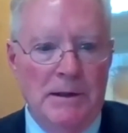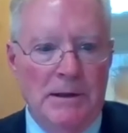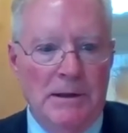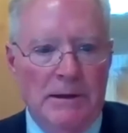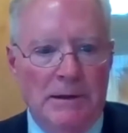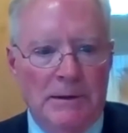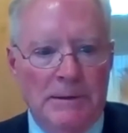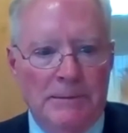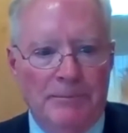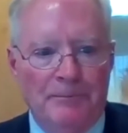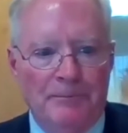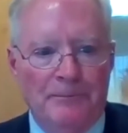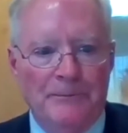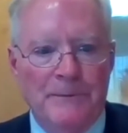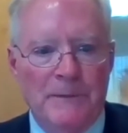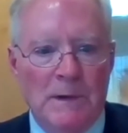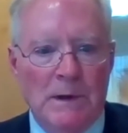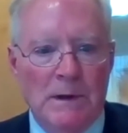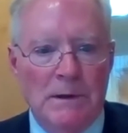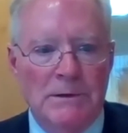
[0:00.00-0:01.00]

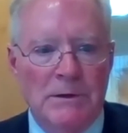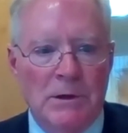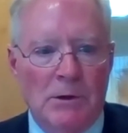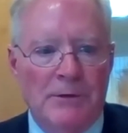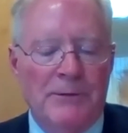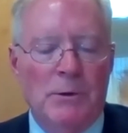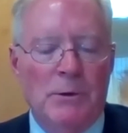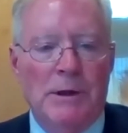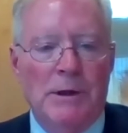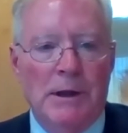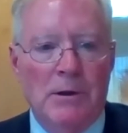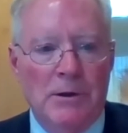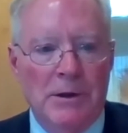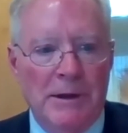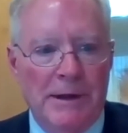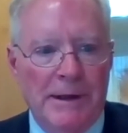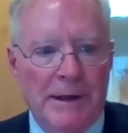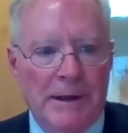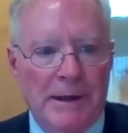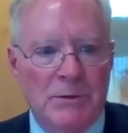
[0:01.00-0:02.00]
So if you want to go to
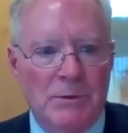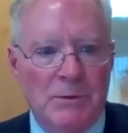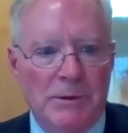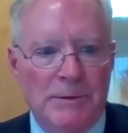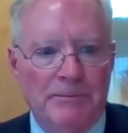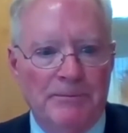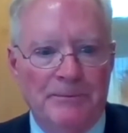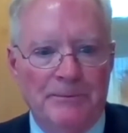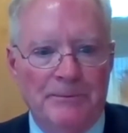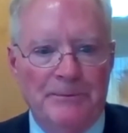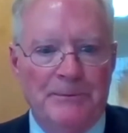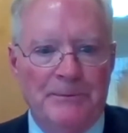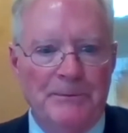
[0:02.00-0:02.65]
the next one.